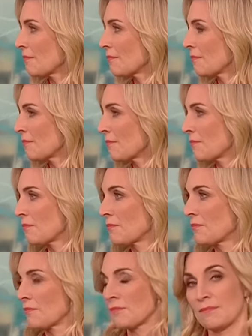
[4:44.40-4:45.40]

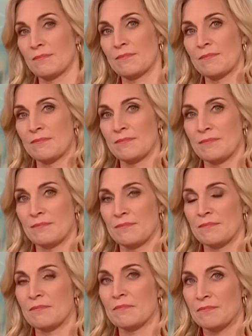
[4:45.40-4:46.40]

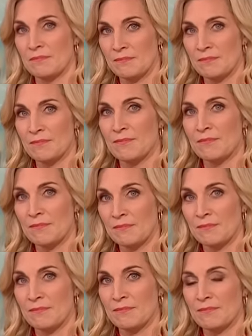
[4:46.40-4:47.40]

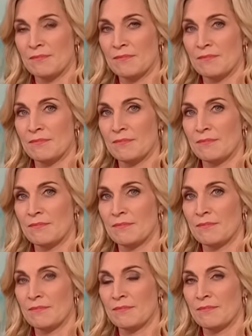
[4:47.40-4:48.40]

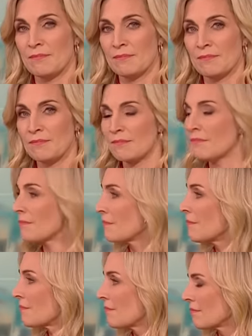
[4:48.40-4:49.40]

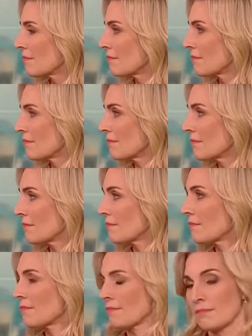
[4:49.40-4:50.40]

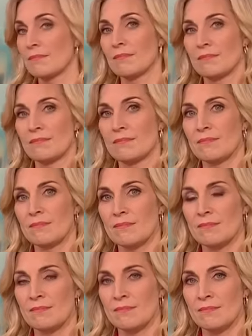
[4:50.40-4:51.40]

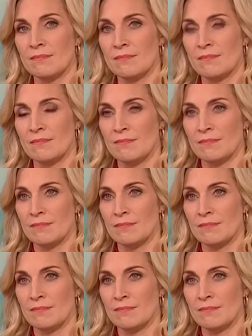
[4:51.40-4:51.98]
[no speech]